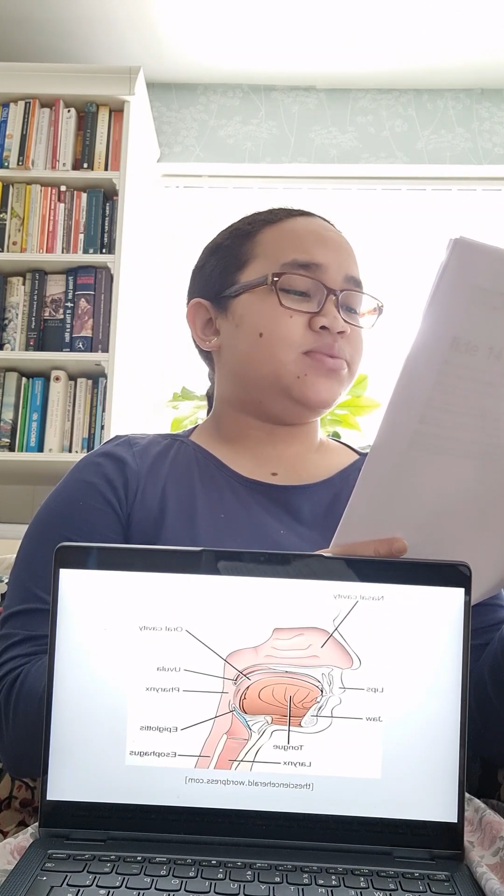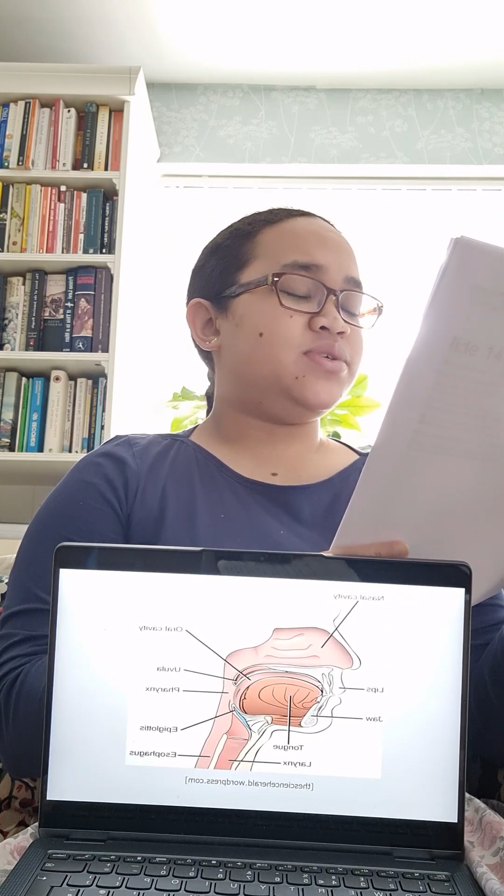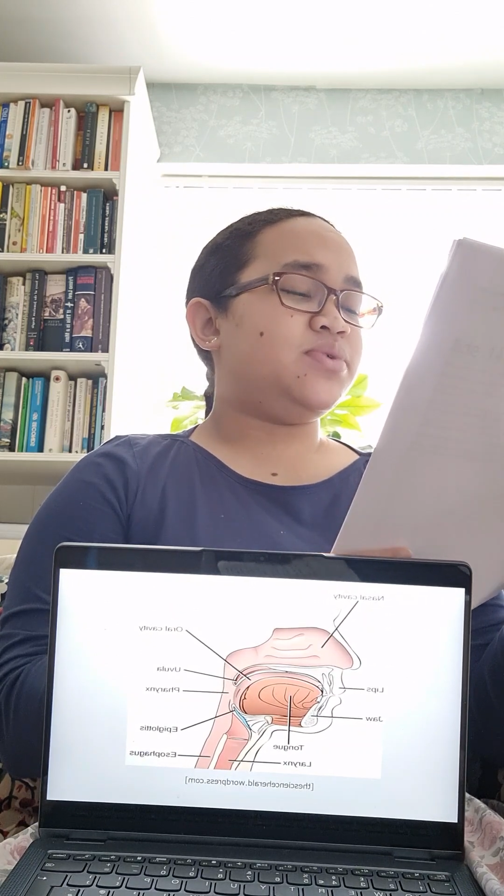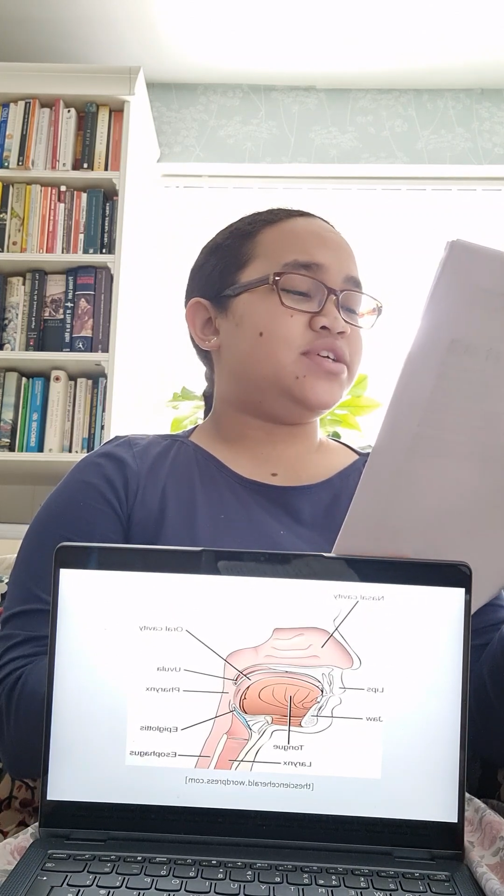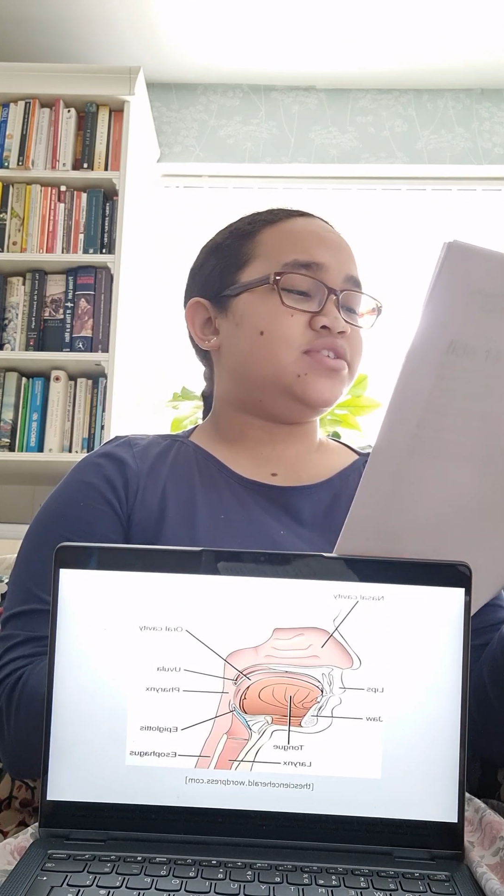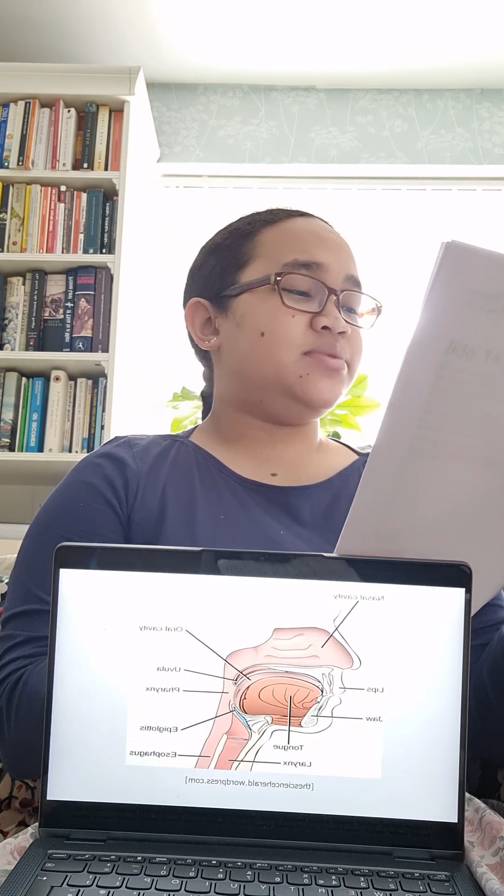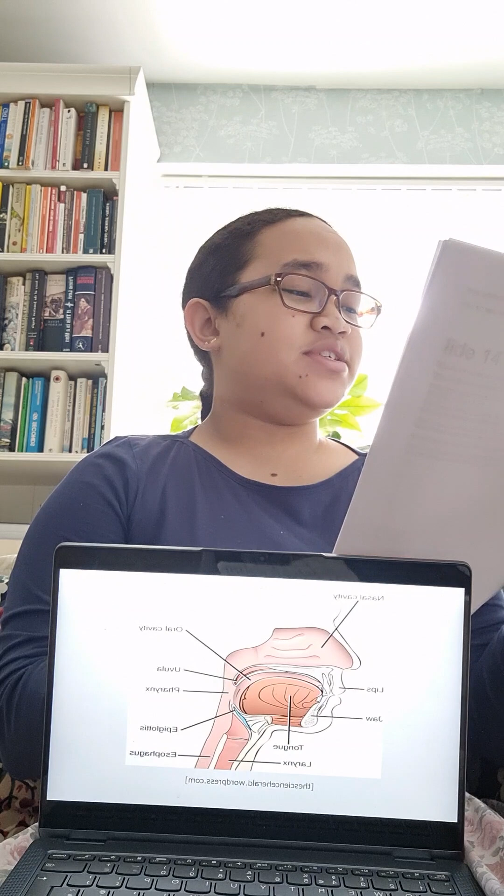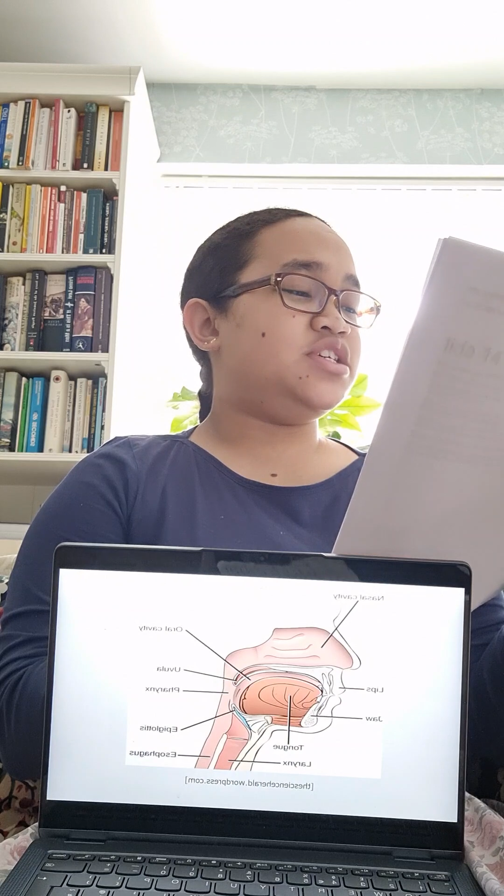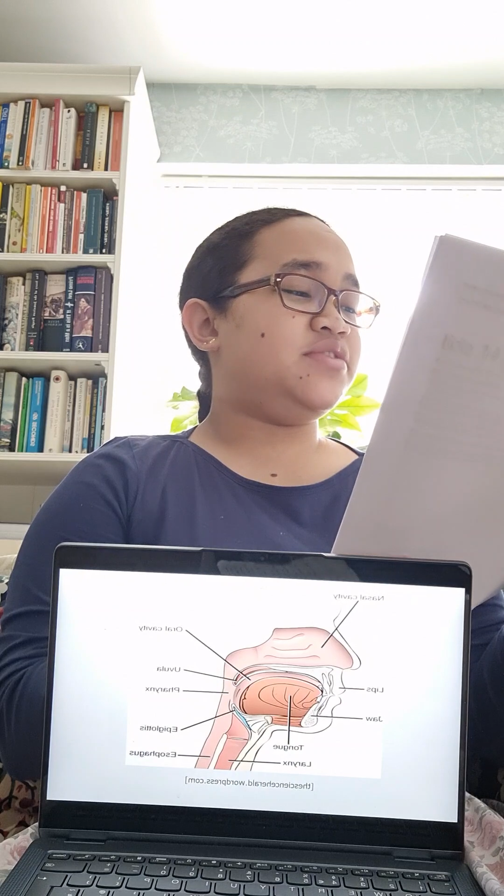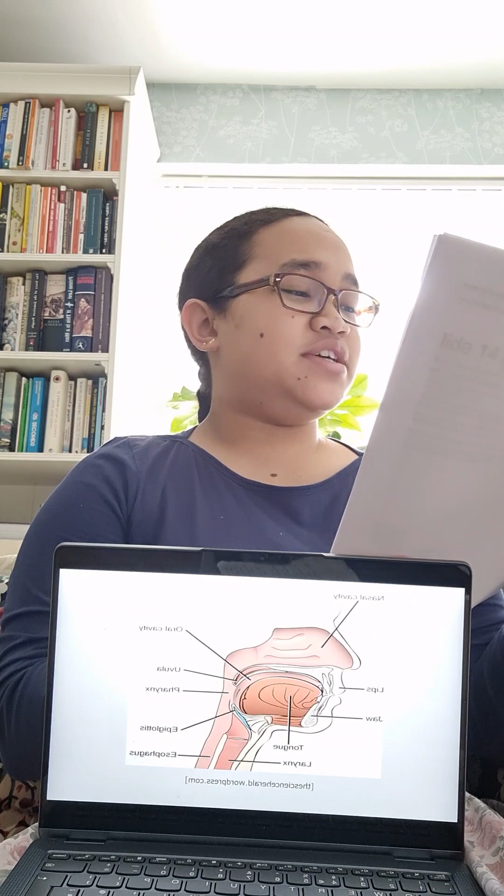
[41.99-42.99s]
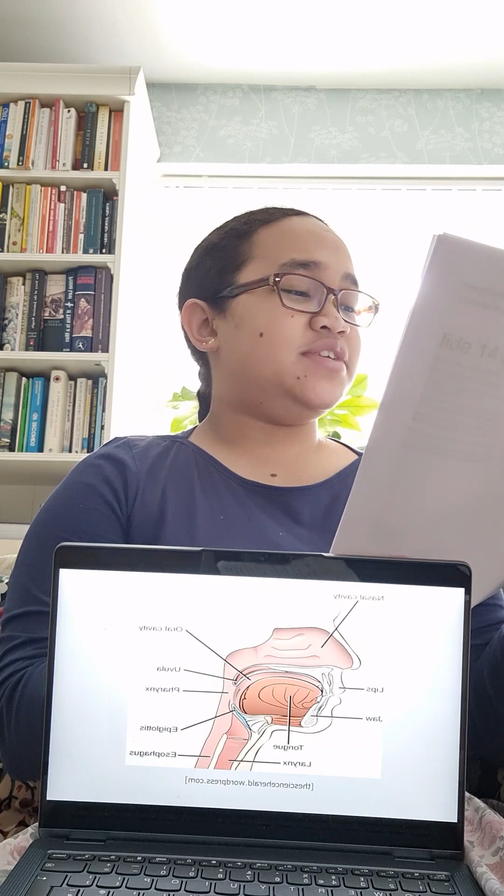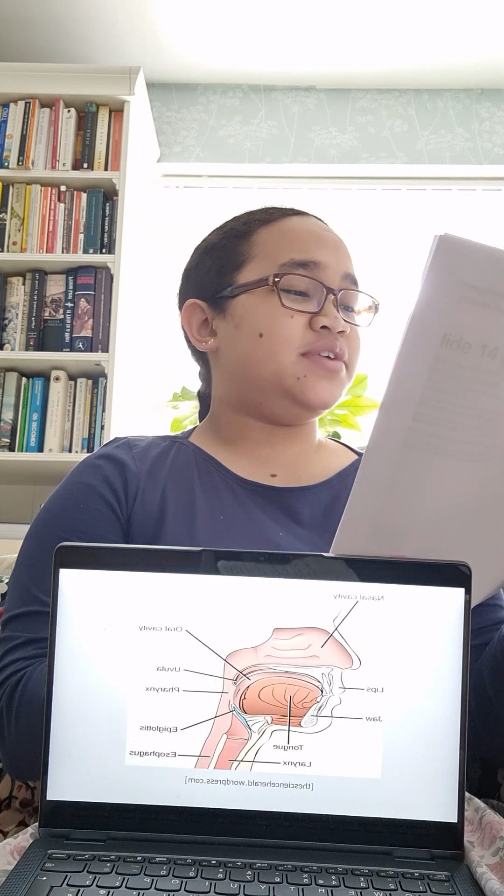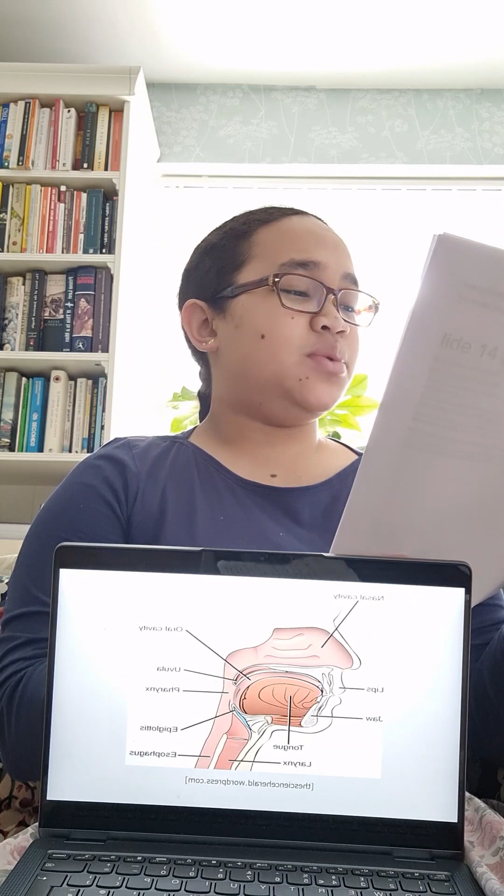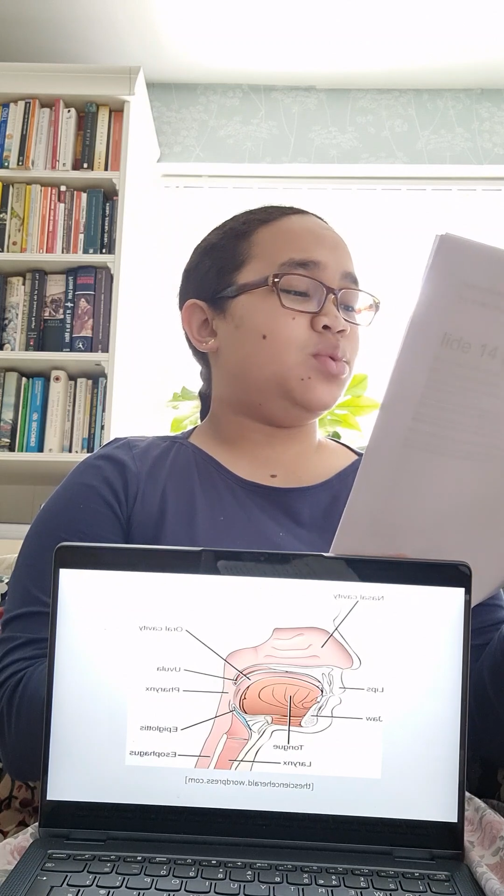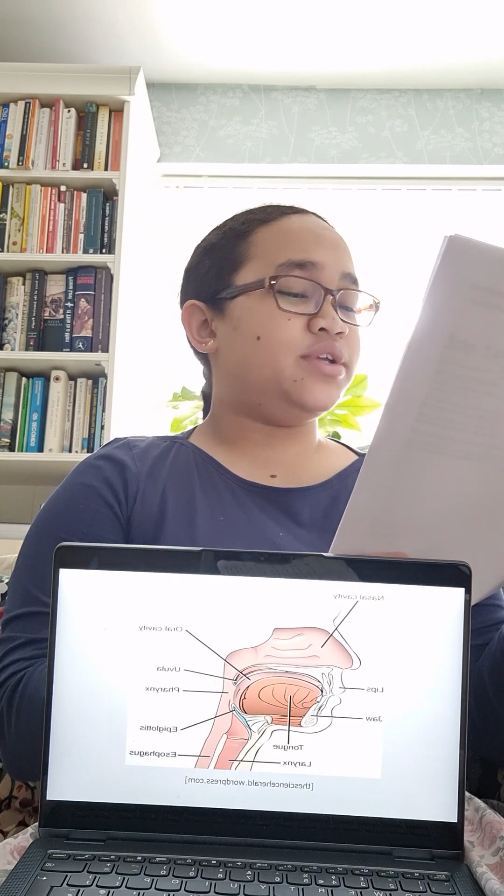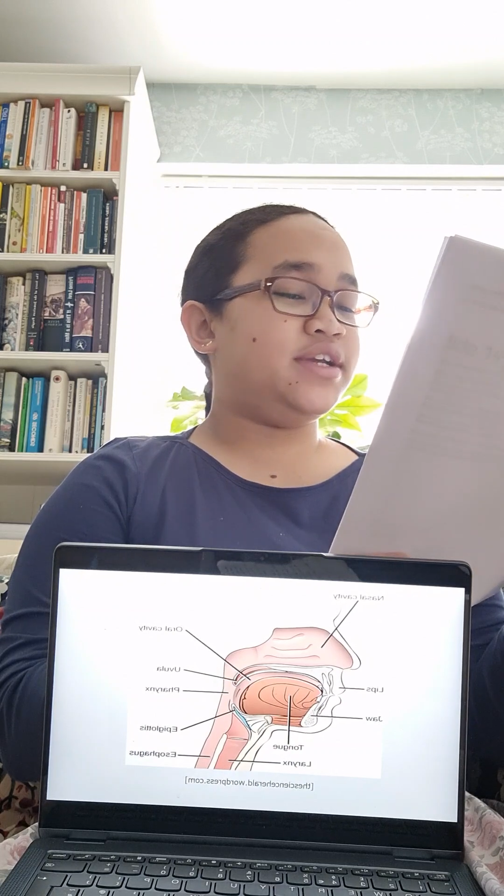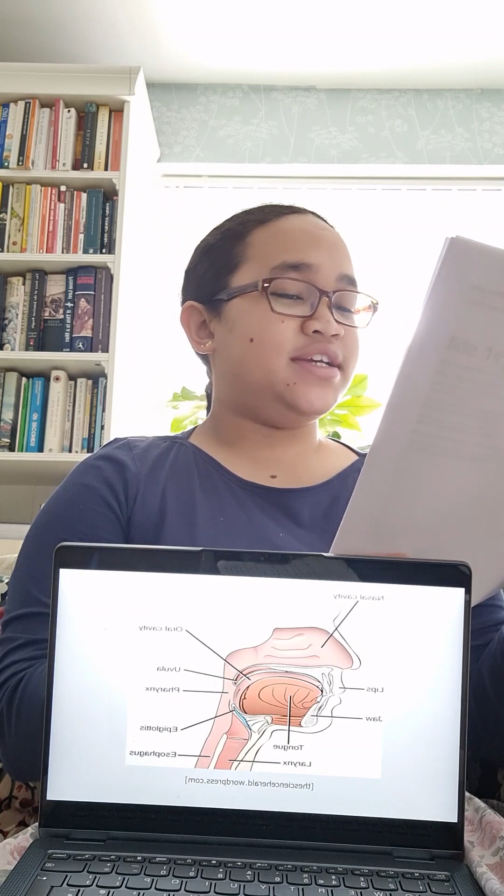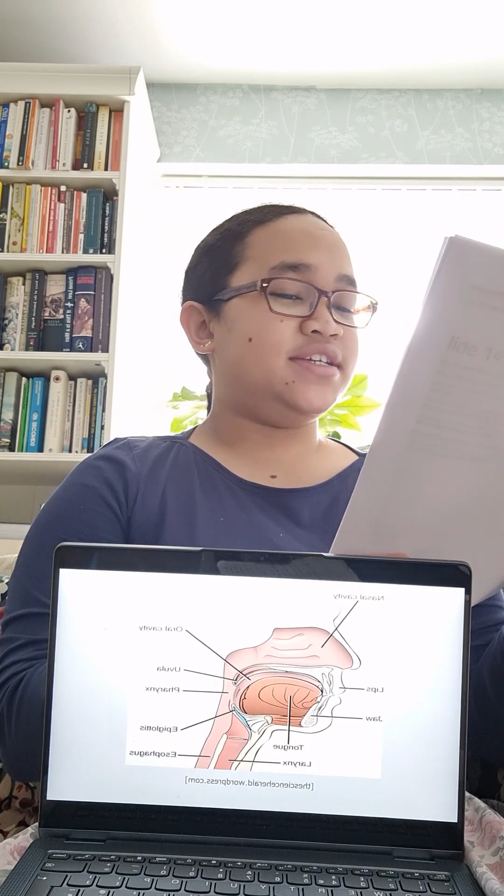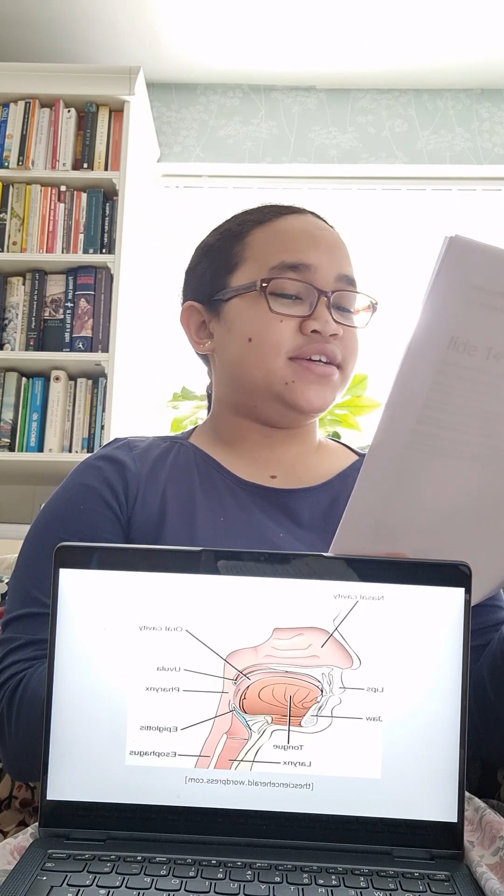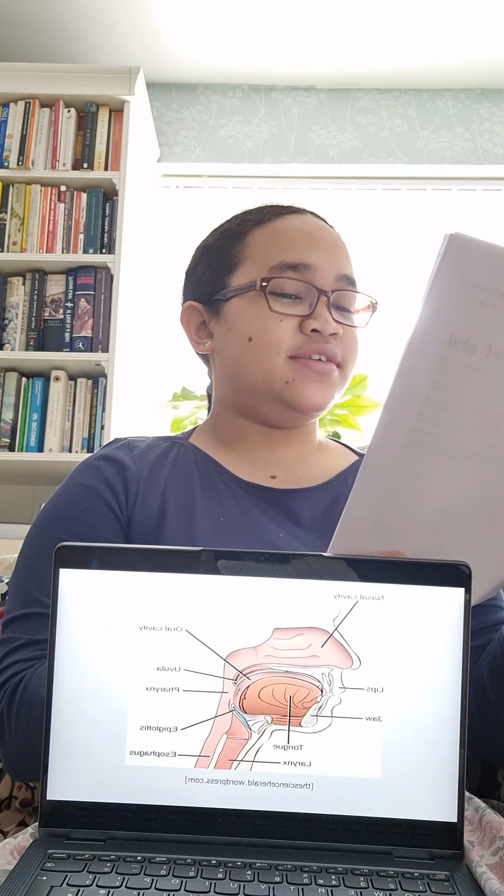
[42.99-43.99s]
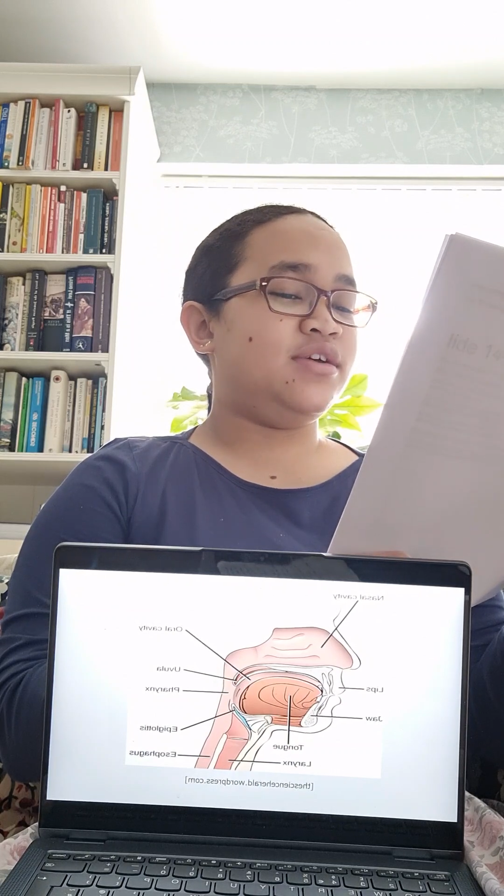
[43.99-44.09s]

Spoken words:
which works through a series of coordinated